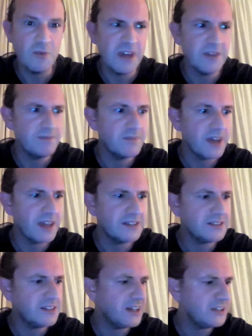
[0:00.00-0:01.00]
be
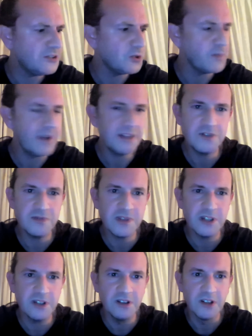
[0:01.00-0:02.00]
castigated or made to
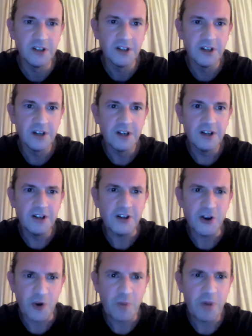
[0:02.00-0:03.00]
feel
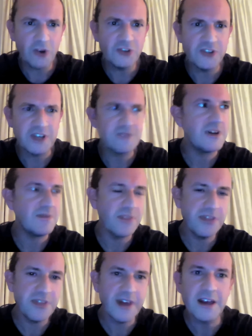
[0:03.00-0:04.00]
you're an apostate for even
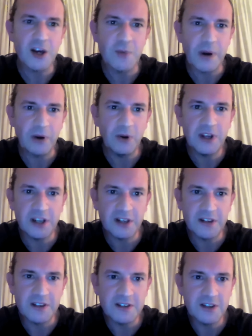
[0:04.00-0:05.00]
thinking about looking
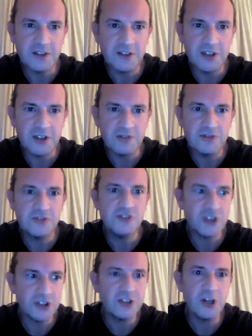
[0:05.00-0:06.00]
at this other stuff.
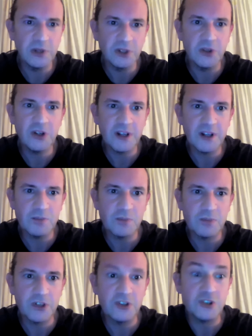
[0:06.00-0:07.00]
Just go and look at it,
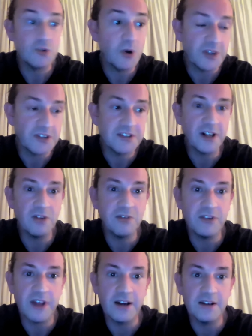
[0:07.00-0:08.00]
because you owe
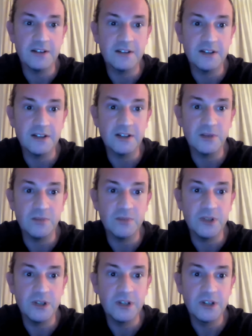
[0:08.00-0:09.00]
yourselves that. Um,
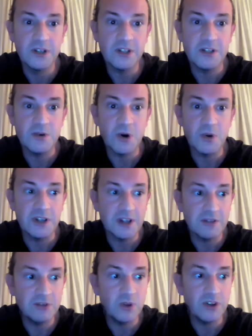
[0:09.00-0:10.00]
you owe your
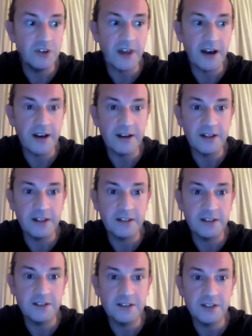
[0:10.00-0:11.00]
loved ones that,
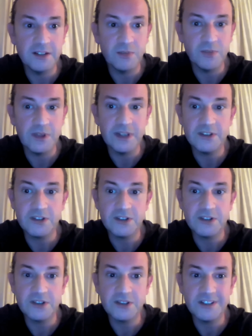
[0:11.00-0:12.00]
and um, it's
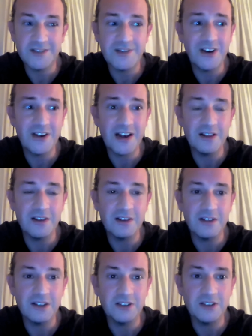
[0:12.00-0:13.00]
it's a very healthy
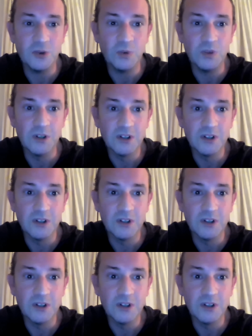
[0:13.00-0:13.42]
thing to do.